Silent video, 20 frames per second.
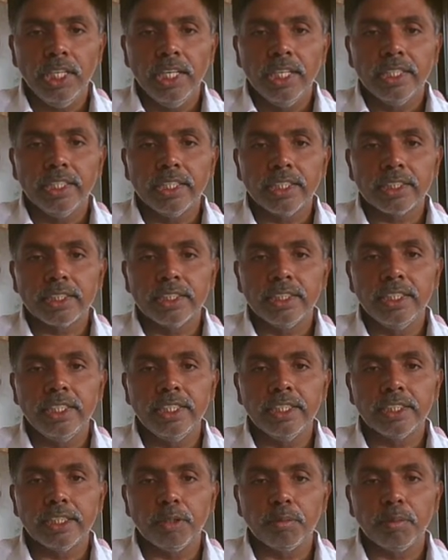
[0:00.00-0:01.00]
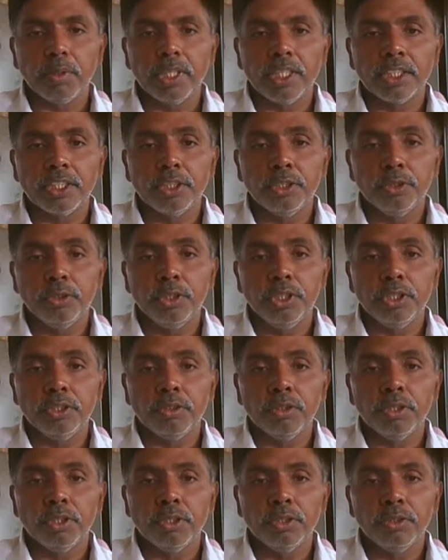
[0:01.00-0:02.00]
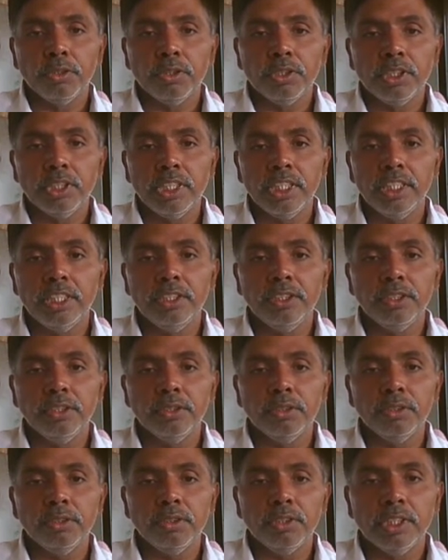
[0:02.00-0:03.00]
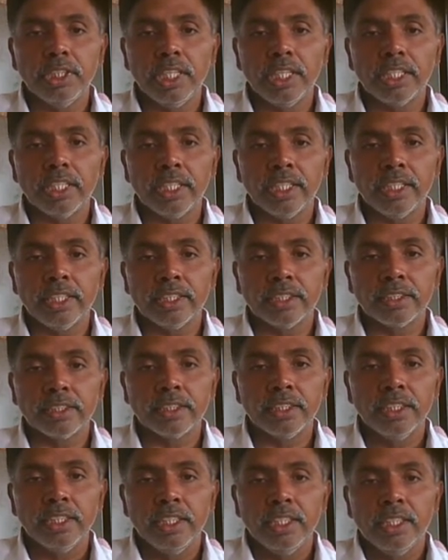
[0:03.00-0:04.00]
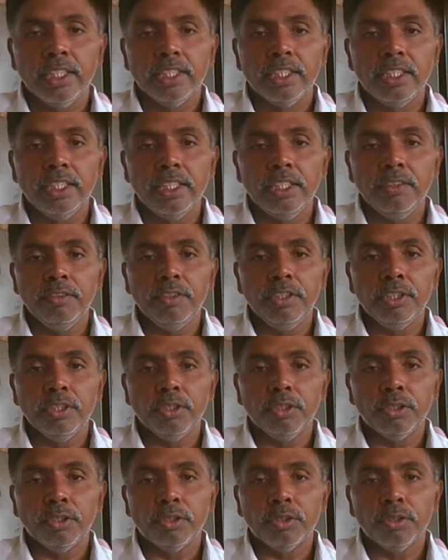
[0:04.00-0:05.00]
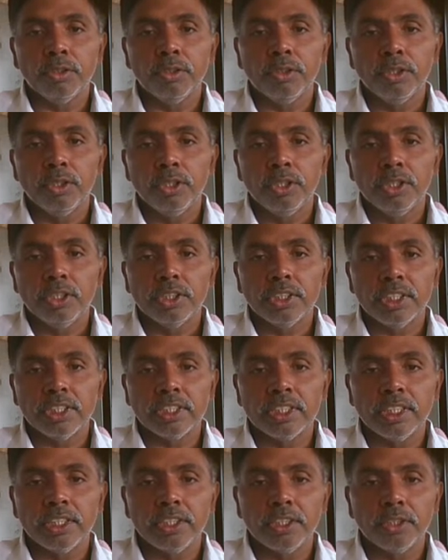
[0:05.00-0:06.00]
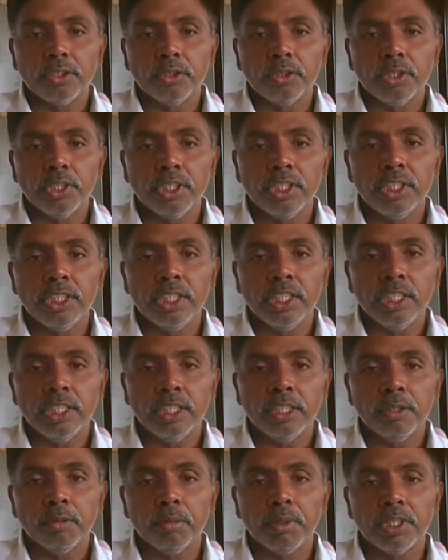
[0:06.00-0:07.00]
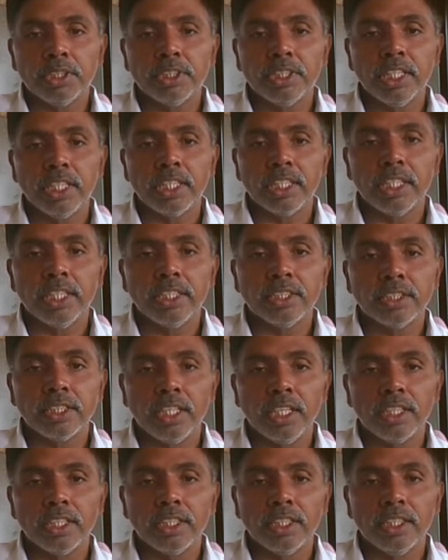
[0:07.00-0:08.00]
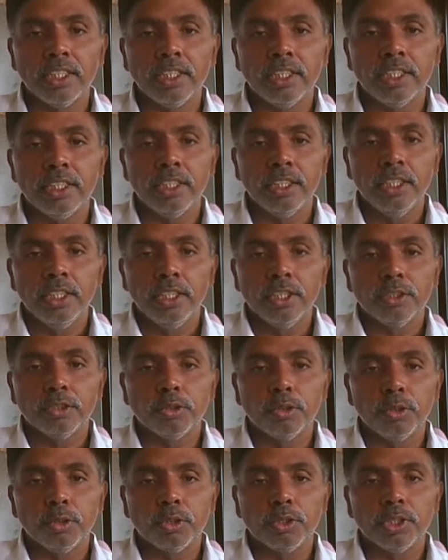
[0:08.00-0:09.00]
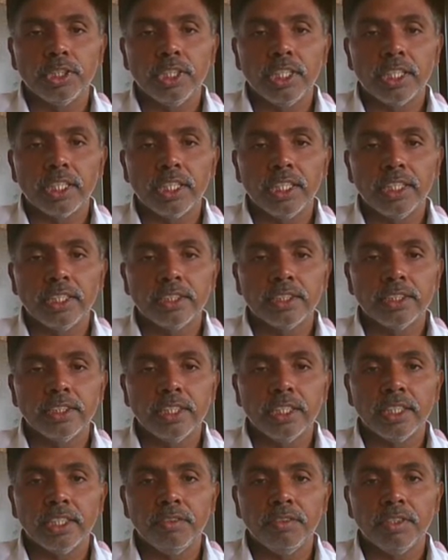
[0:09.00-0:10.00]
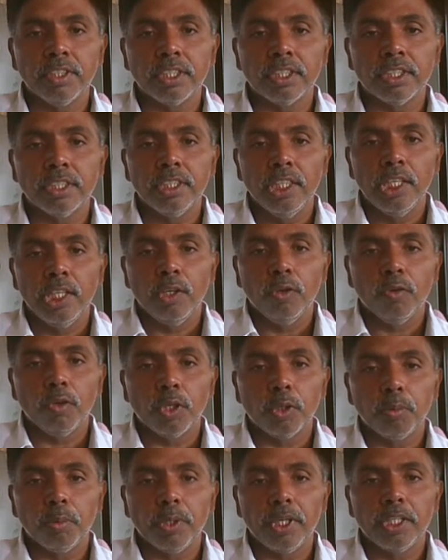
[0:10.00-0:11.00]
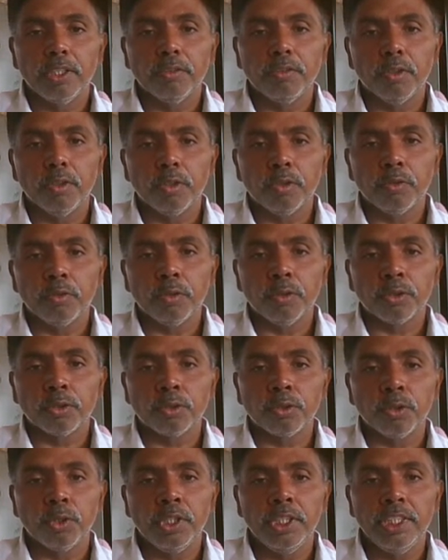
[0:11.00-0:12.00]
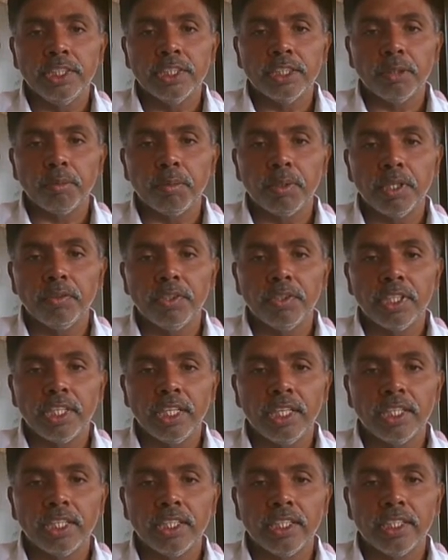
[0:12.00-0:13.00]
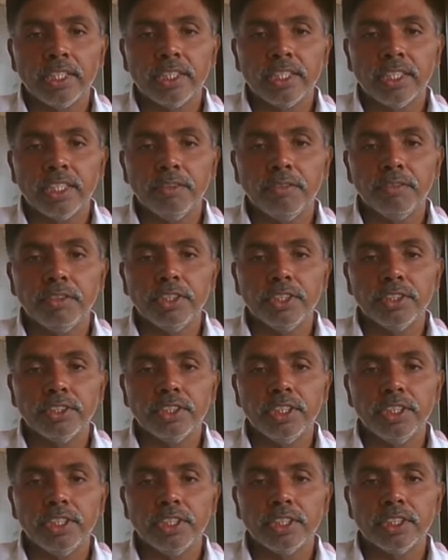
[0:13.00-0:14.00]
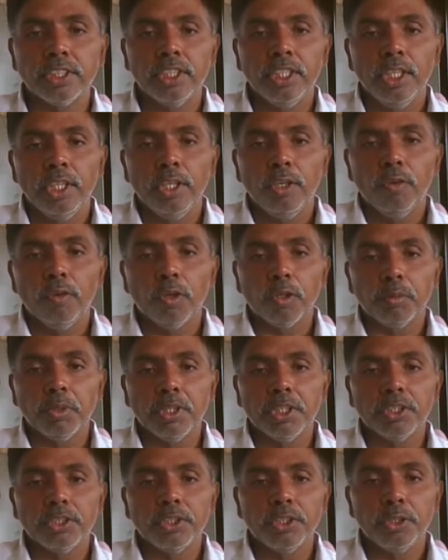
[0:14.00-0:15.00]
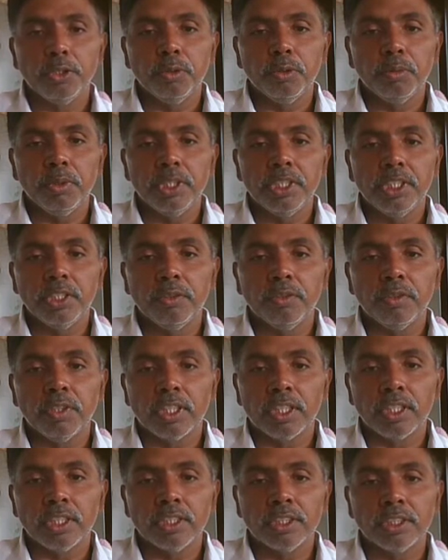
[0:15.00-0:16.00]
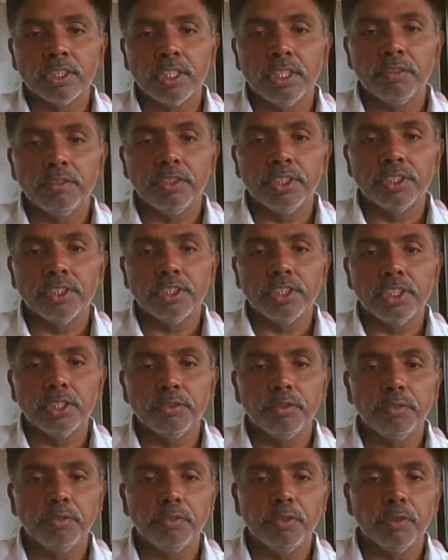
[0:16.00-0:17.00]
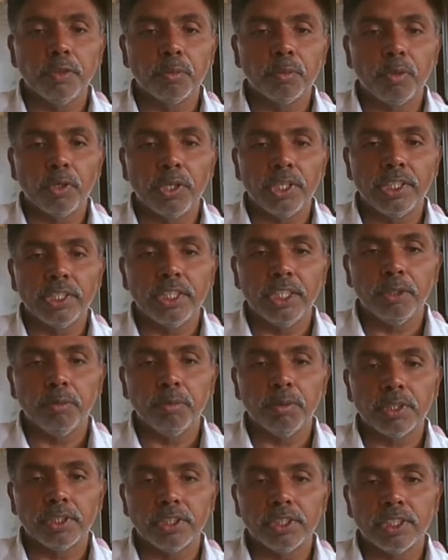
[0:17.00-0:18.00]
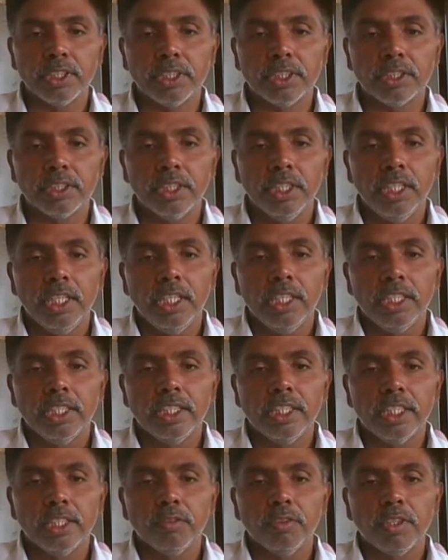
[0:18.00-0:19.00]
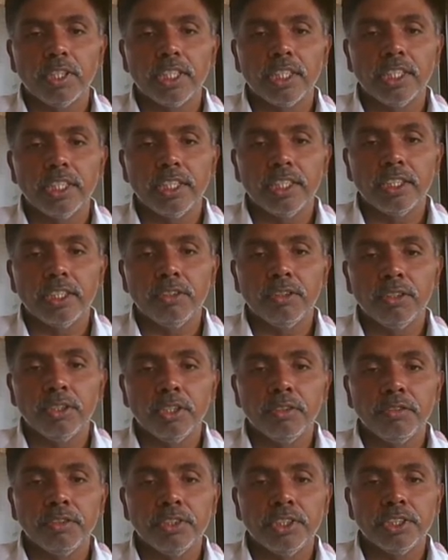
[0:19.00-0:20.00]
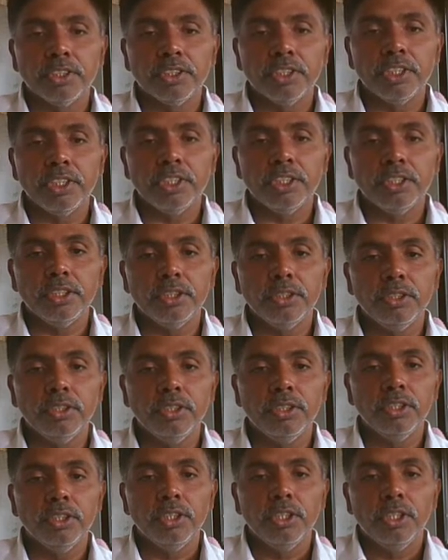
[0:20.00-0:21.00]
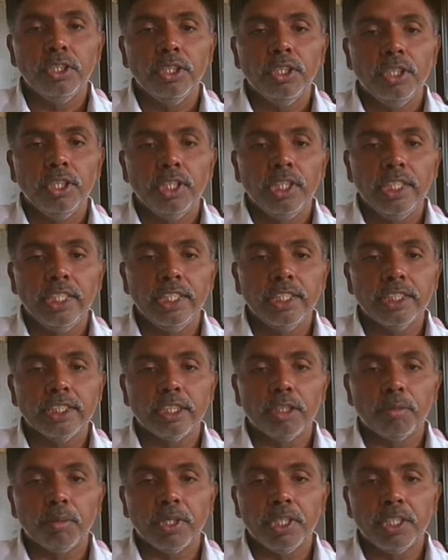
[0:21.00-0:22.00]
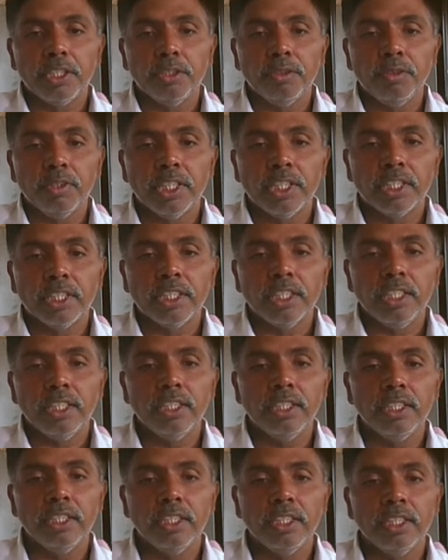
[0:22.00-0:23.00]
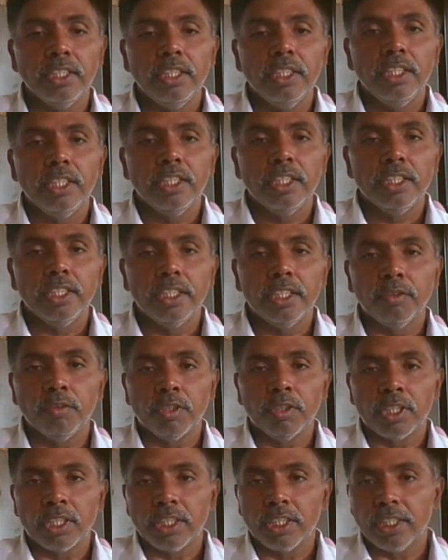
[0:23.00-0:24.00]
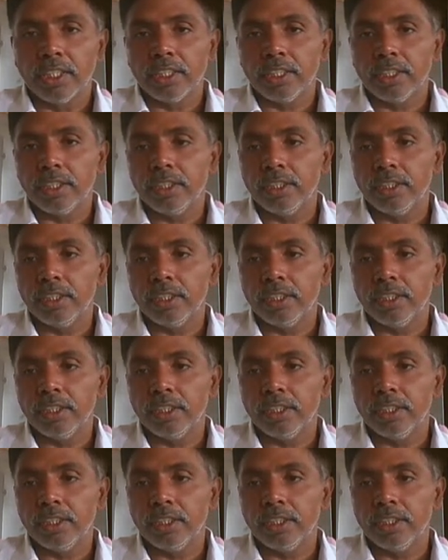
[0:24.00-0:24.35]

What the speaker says: Next, heat supply Q equal to T into delta S. T we know 623 plus delta S already source delta S they given 1.44. So heat supply we calculated. Efficiency is 1 minus T2 by T1. The efficiency is 51.8%. Net work done equal to efficiency into heat supply. You will get the net work done.